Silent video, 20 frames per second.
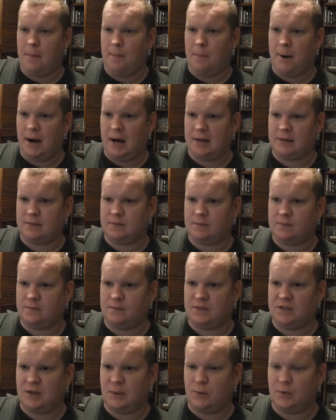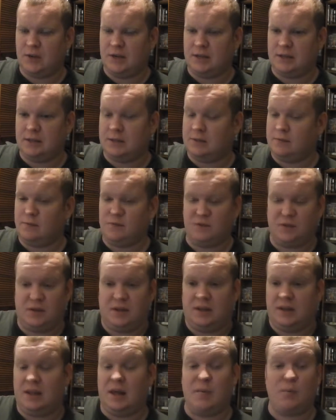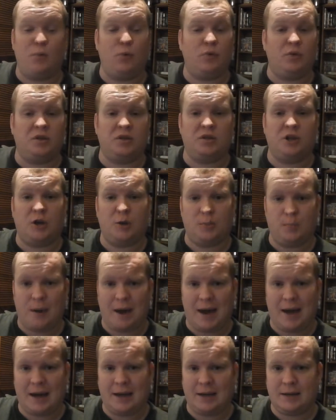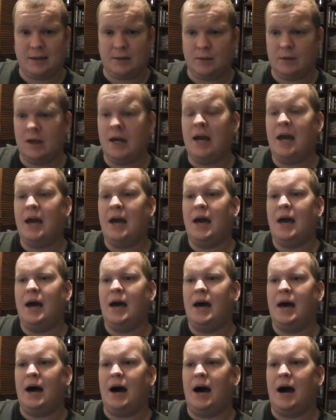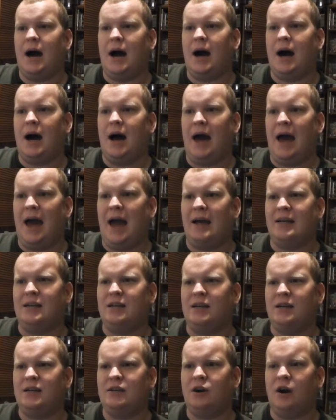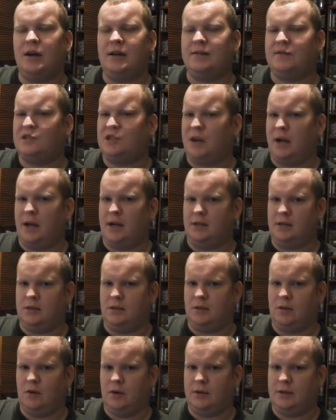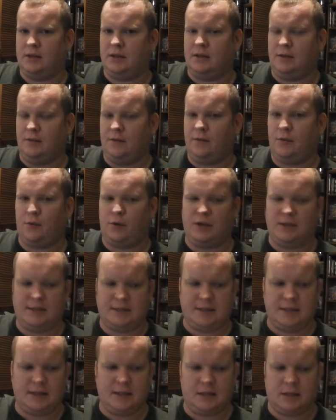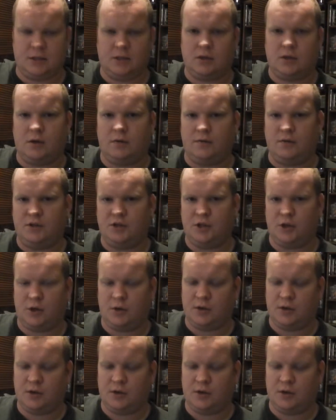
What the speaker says: But for some reason, then they brought the show back, and it kind of changed a lot in the 3 seasons of the show.